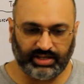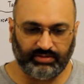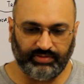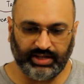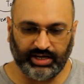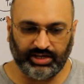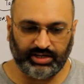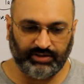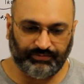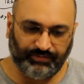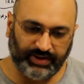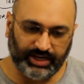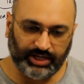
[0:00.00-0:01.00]
are very
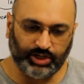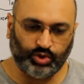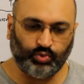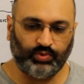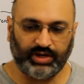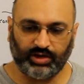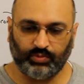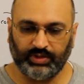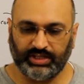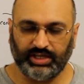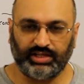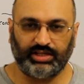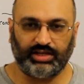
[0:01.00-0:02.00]
different to work with
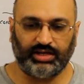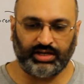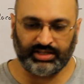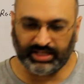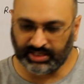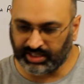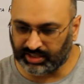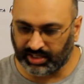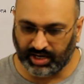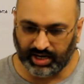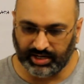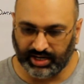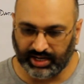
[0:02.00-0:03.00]
than the other
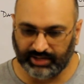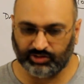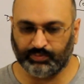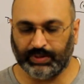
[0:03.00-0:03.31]
hard drives,